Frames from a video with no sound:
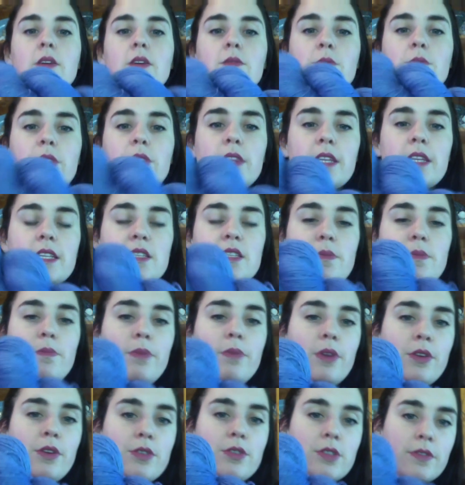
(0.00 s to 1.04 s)
with this
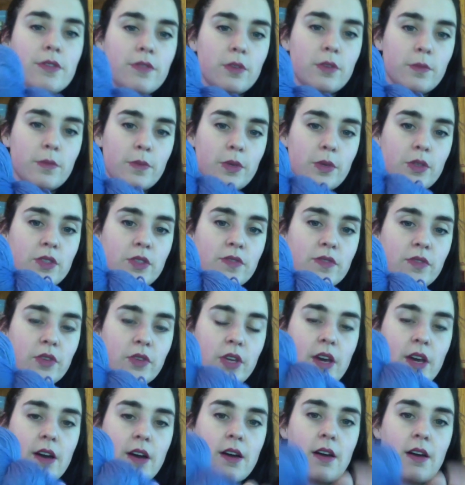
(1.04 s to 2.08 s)
beautiful, beautiful
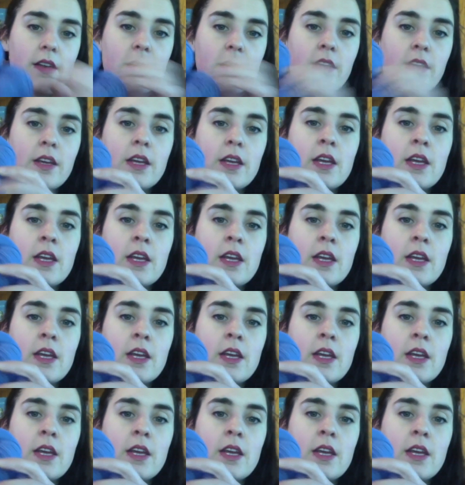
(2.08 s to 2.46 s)
yarn.